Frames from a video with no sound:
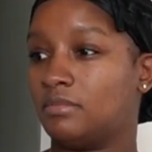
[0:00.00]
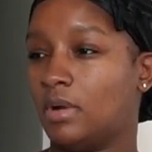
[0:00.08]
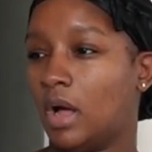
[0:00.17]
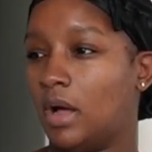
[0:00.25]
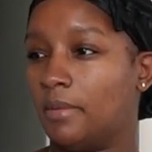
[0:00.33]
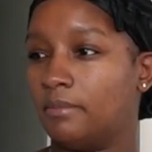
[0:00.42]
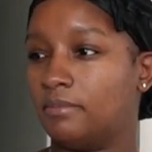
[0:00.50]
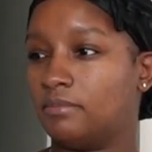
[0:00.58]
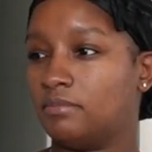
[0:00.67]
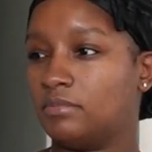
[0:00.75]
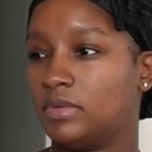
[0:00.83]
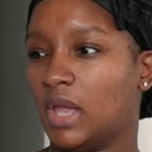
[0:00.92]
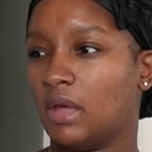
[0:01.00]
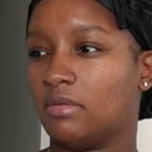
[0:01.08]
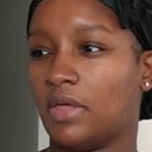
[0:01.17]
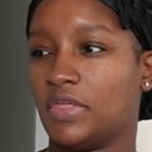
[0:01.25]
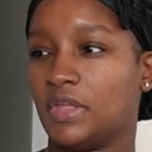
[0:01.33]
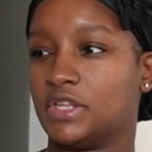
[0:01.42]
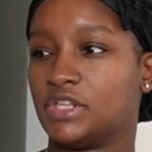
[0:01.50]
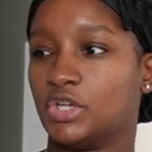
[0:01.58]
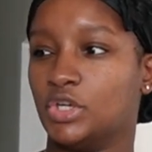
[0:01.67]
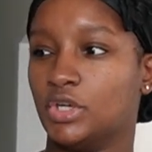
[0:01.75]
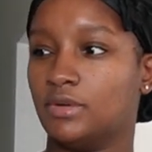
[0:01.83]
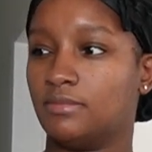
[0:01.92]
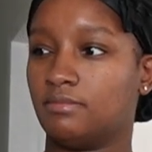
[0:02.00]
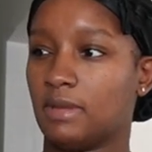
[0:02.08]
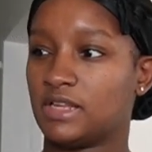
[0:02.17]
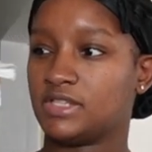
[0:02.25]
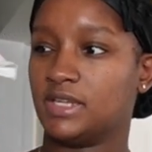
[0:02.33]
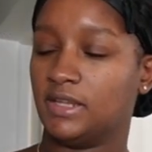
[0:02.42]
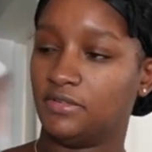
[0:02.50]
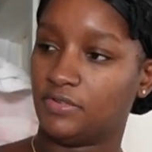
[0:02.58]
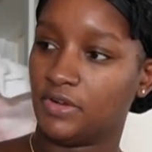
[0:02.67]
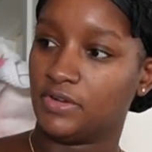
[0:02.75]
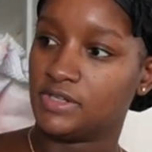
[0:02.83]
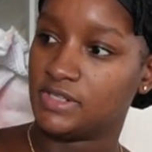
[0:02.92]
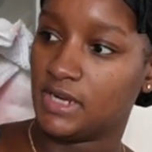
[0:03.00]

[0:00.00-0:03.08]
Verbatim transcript: But yeah, I think it's a good masculine fragrance